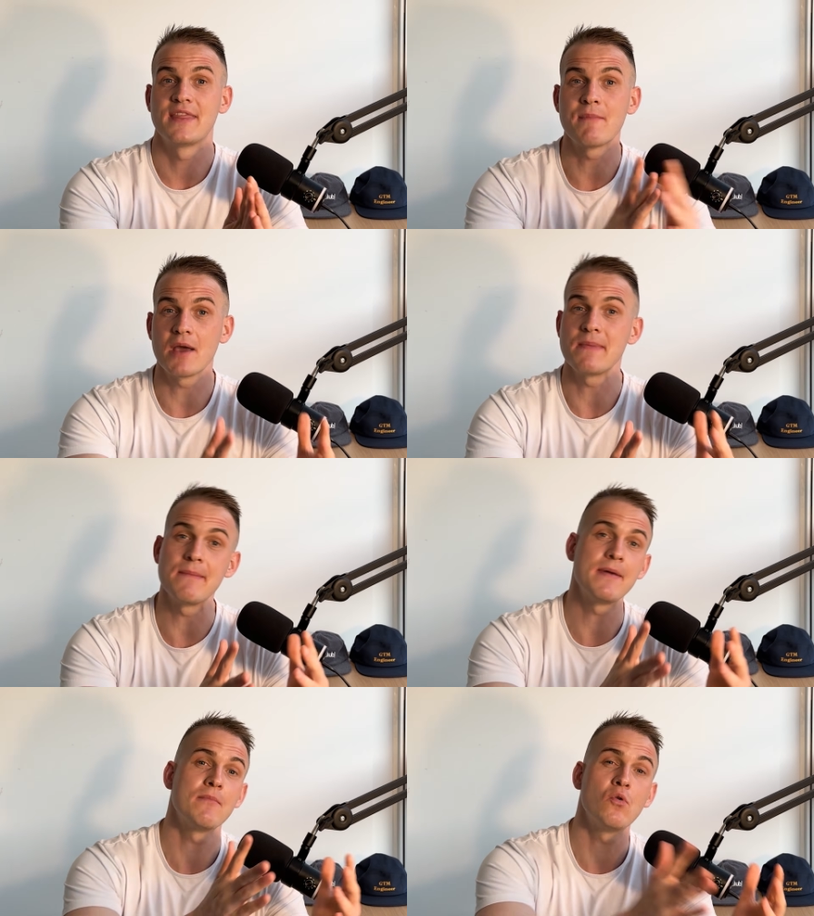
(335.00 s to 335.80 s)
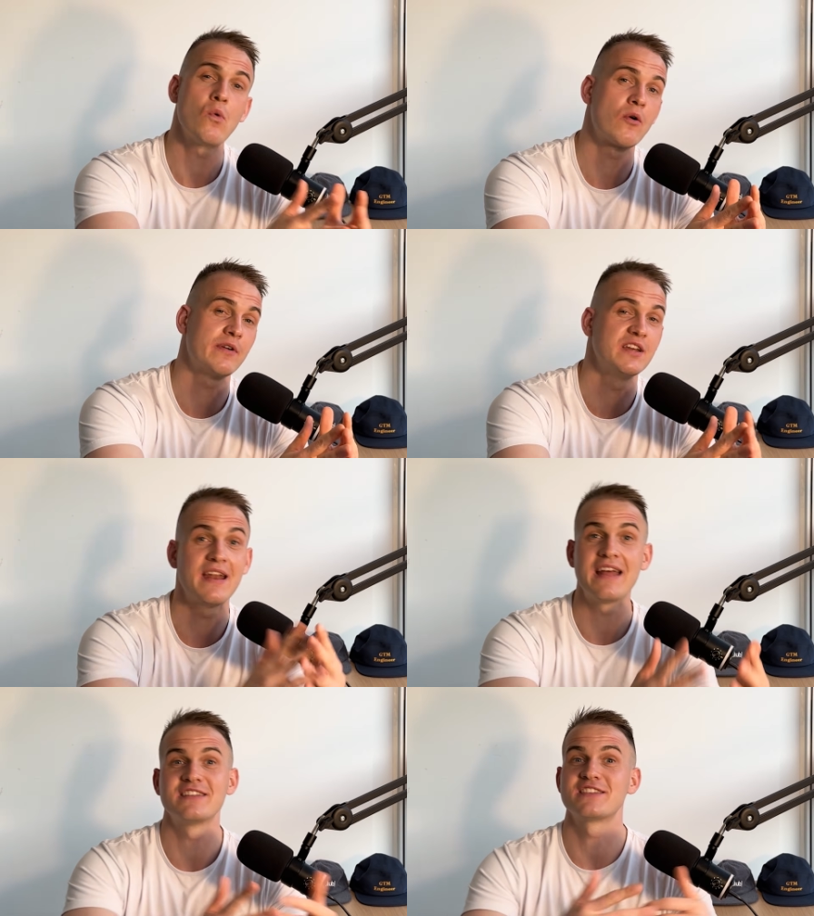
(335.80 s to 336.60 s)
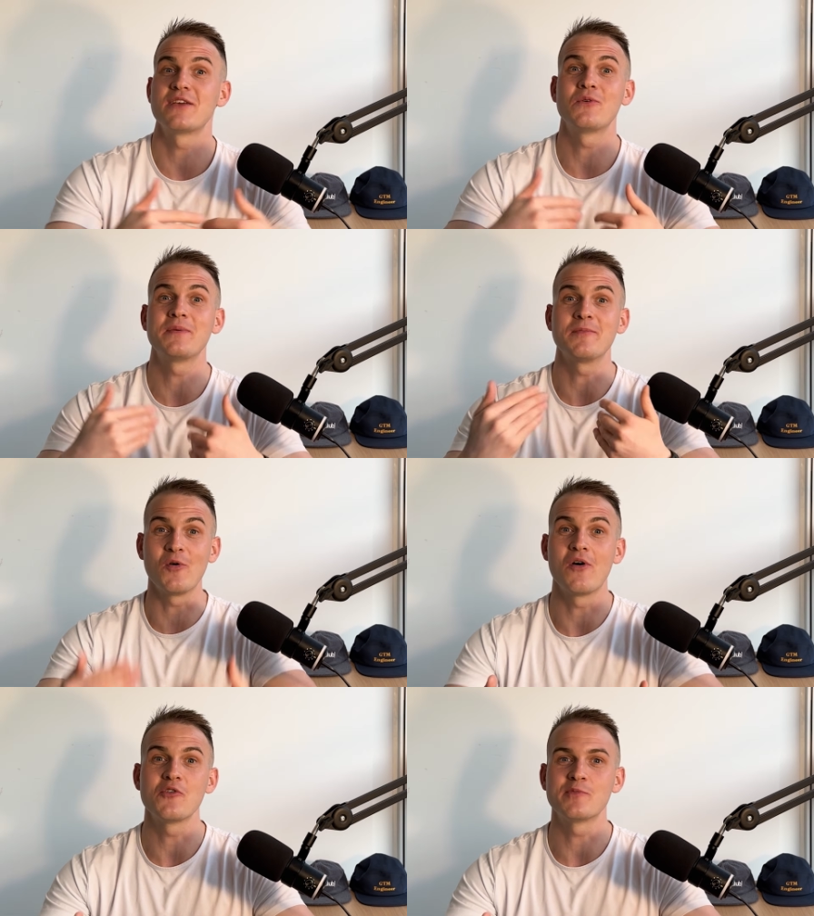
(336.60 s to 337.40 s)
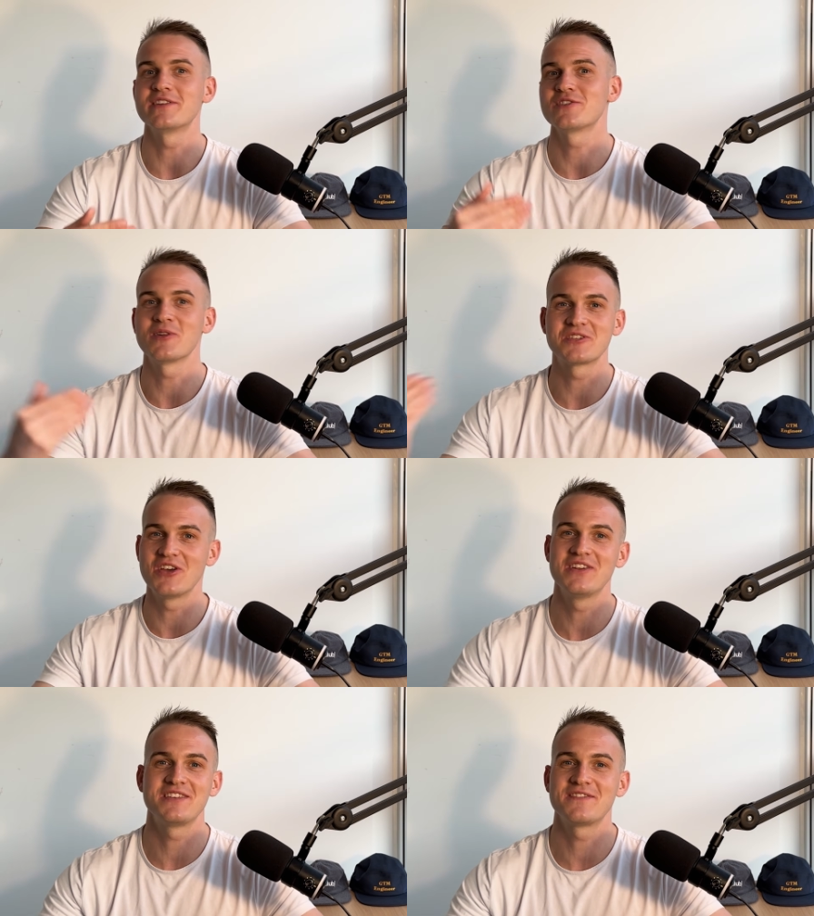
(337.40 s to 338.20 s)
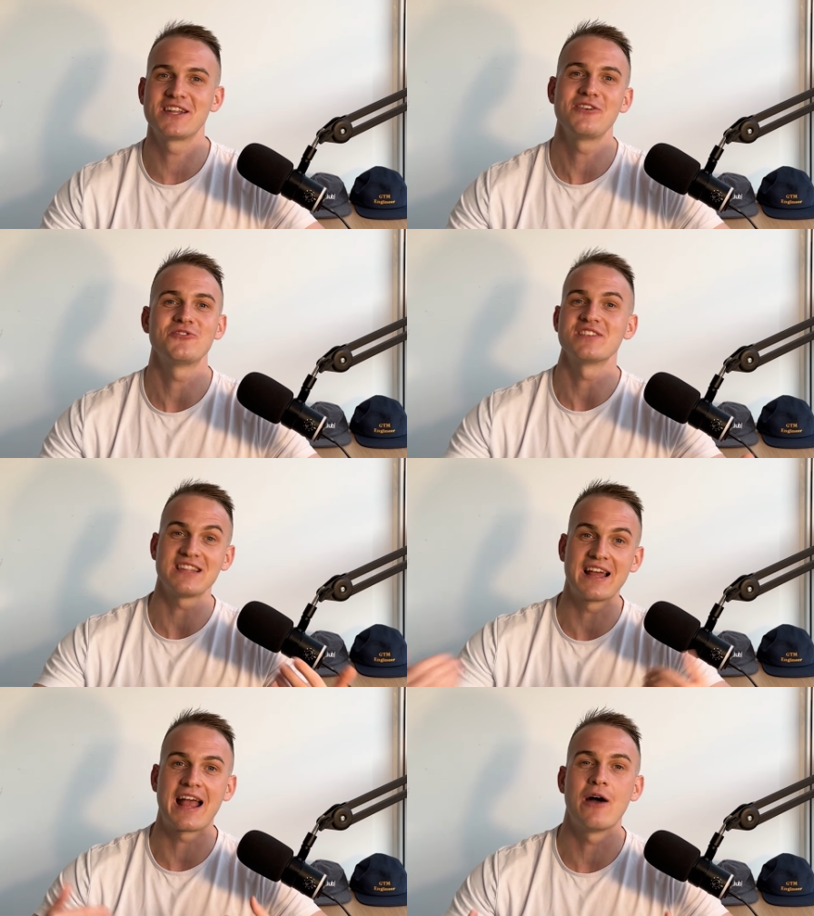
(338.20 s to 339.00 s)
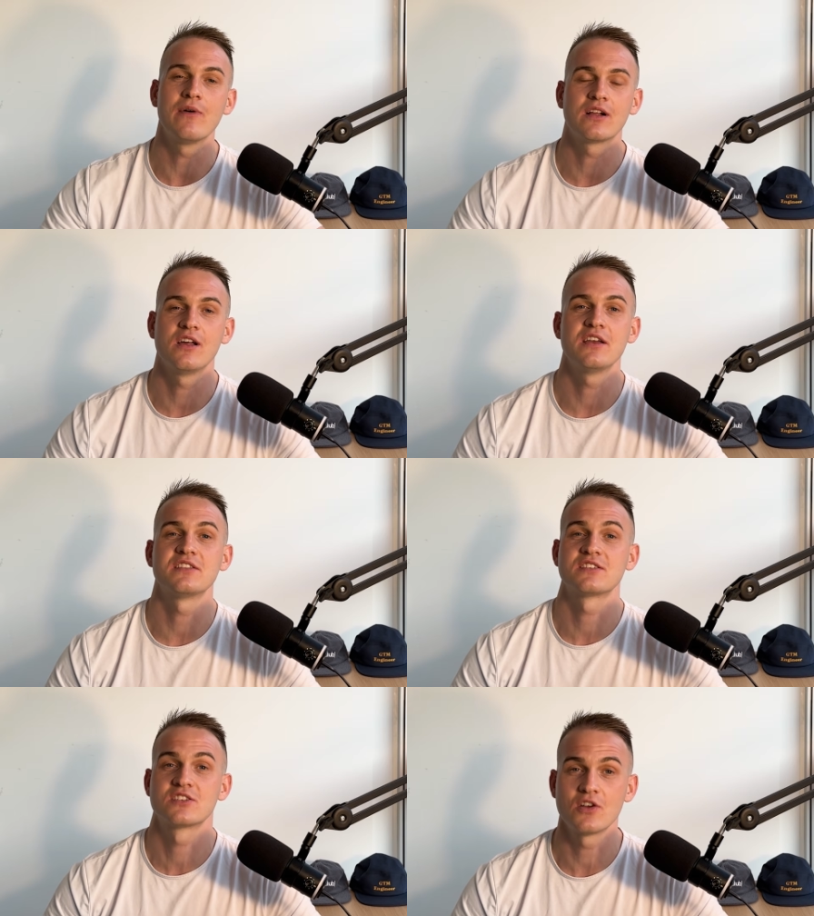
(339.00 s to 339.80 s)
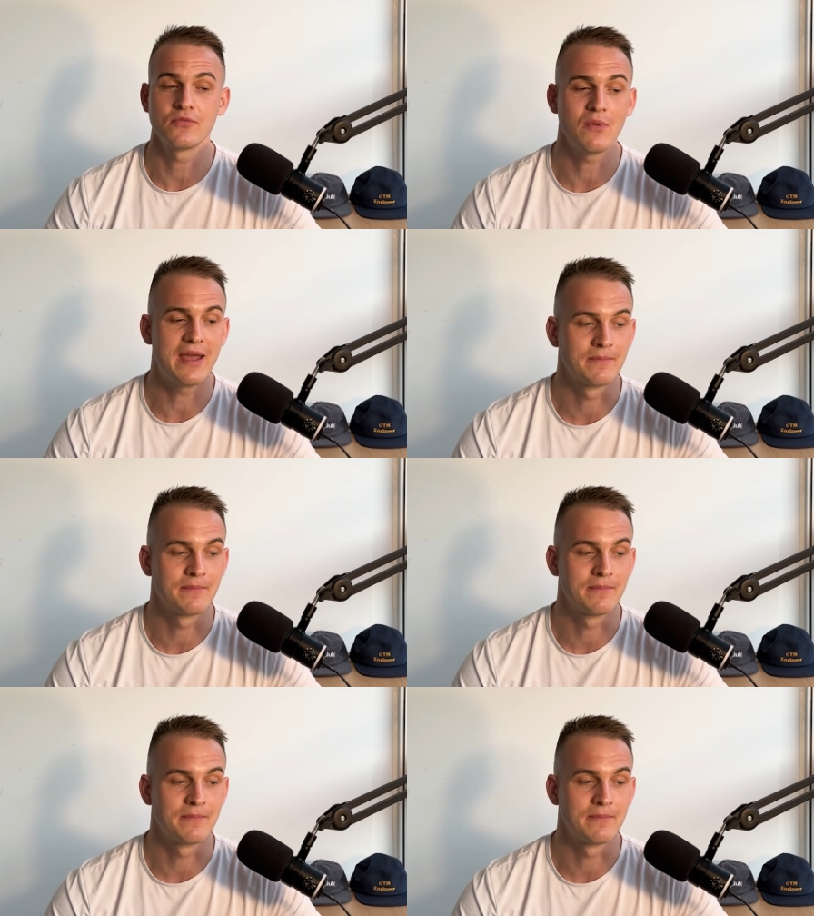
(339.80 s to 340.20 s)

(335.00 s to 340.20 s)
they might be a bit more worried, and hence they will be more open to alternative solutions like our client's software.